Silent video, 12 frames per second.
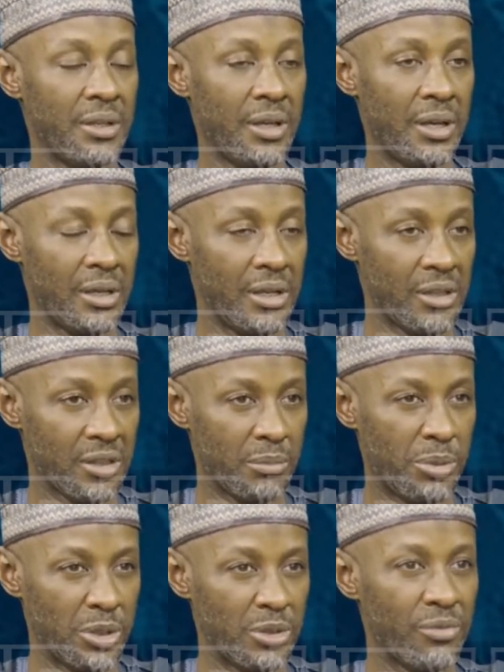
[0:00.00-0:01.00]
uh, in
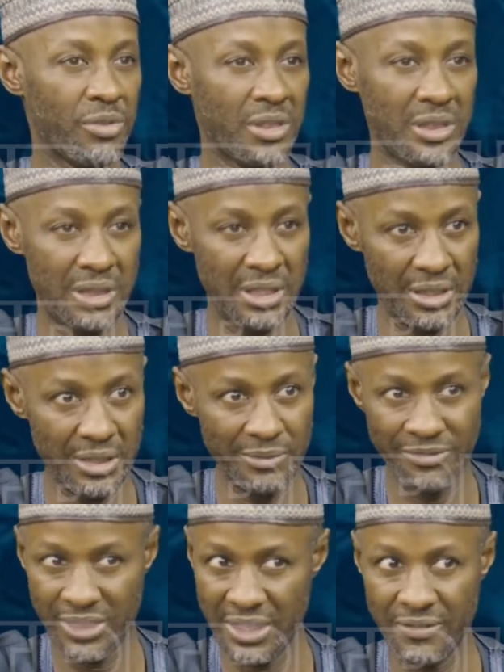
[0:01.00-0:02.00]
support of
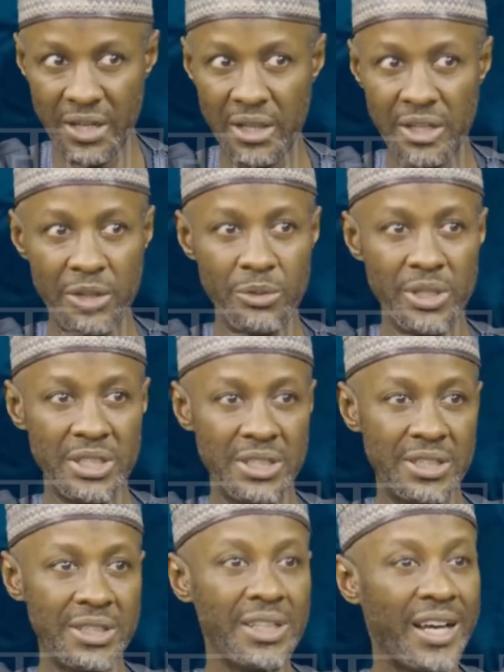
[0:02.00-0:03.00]
several
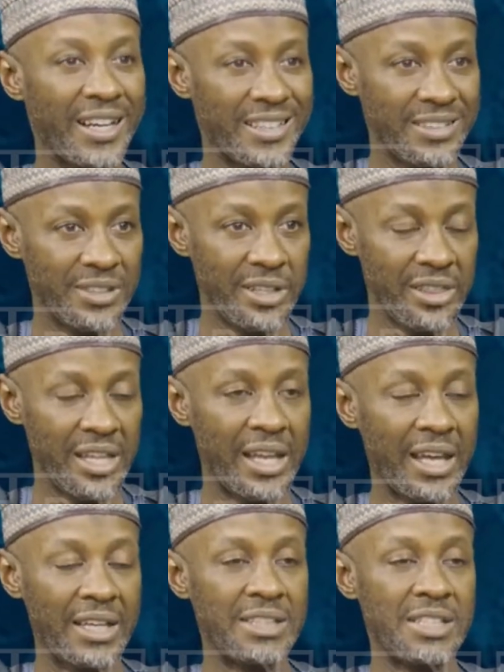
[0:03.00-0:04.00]
security activities, and
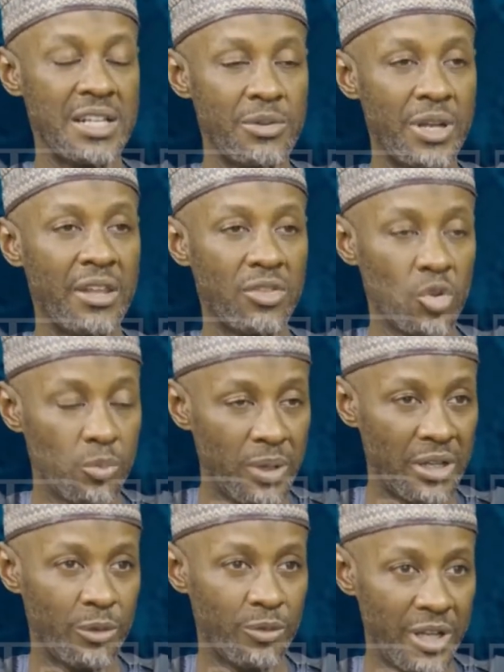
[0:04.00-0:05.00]
I can tell you there is no
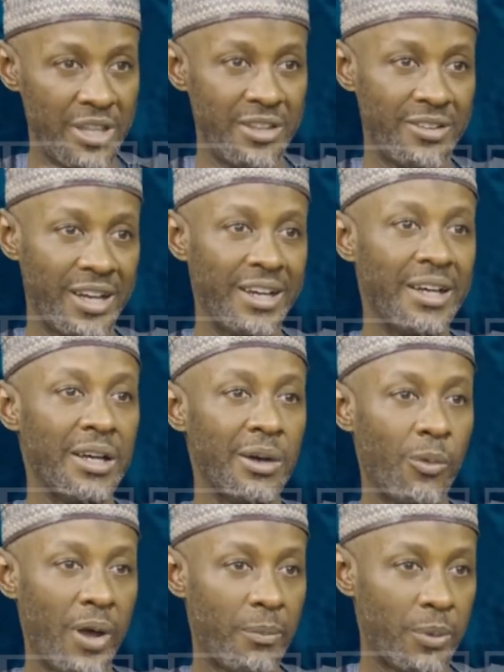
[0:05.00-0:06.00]
part of Nigeria
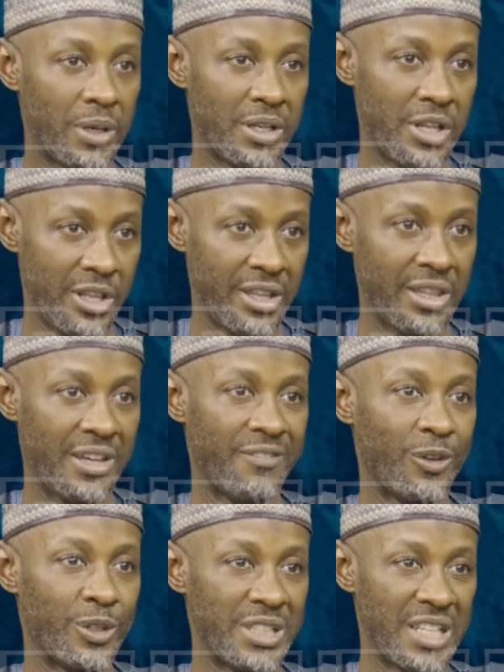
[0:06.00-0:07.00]
mm. where politicians have
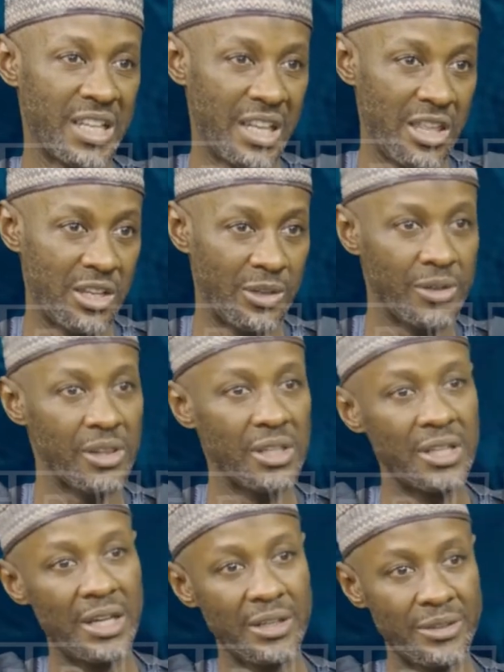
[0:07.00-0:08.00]
not engaged
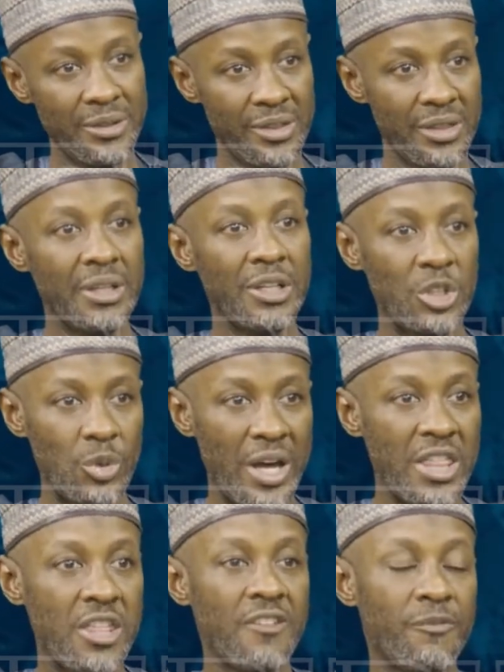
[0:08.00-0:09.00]
non-state actors mm. to
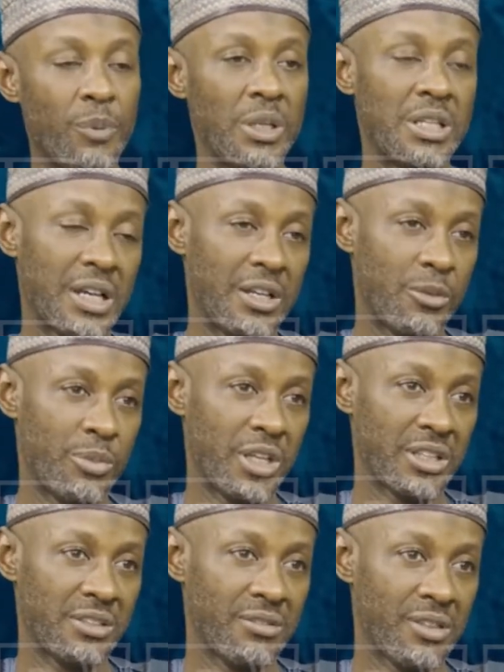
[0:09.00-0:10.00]
achieve political
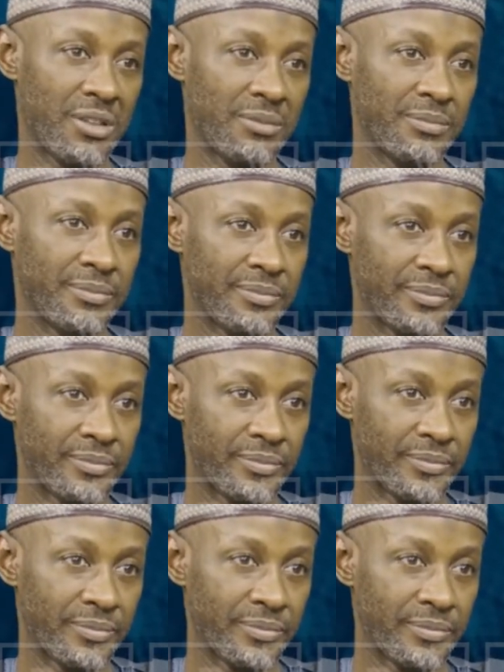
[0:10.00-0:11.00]
objectives. Yeah, when you talk about
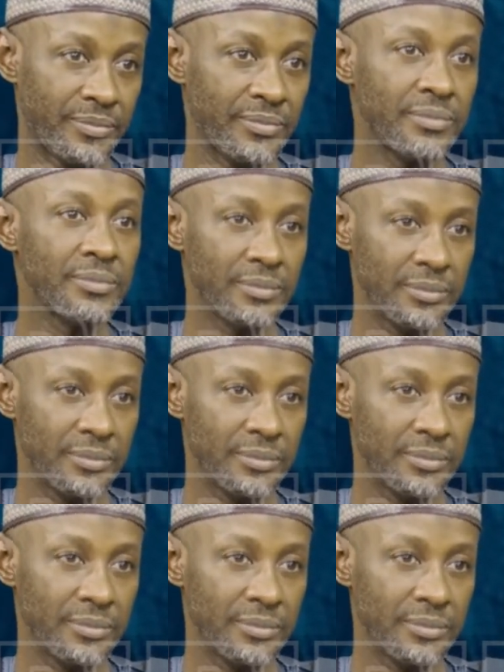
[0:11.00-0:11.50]
weapons, you know,